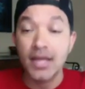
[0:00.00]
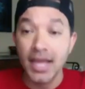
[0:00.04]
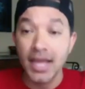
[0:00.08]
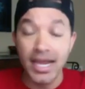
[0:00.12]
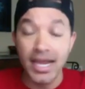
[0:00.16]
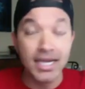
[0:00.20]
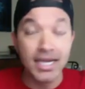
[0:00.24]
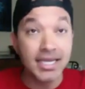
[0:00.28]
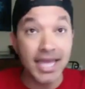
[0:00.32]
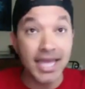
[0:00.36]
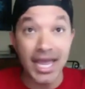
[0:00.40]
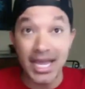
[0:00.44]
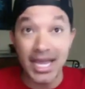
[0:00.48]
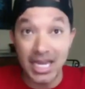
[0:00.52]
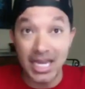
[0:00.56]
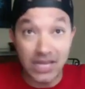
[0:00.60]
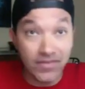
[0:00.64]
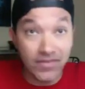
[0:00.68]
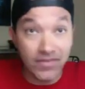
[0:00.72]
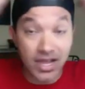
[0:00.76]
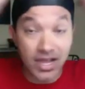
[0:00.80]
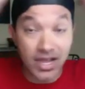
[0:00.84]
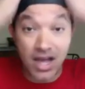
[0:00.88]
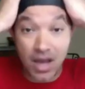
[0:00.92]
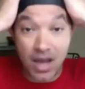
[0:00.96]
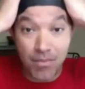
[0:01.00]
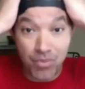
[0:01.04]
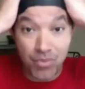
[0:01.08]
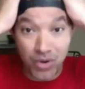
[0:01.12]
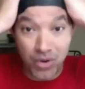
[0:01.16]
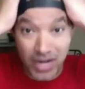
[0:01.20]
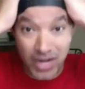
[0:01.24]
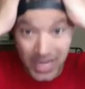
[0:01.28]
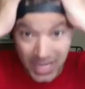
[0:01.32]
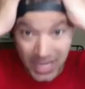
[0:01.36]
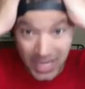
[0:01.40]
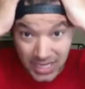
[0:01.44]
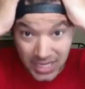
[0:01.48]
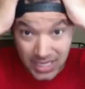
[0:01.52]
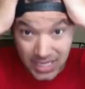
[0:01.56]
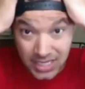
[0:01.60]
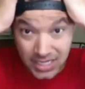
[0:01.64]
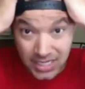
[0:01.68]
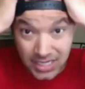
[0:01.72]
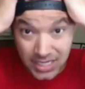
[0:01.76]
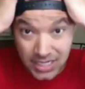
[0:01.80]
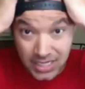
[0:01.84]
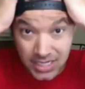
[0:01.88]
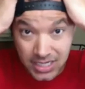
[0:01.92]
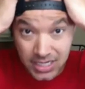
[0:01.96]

and can't even comprehend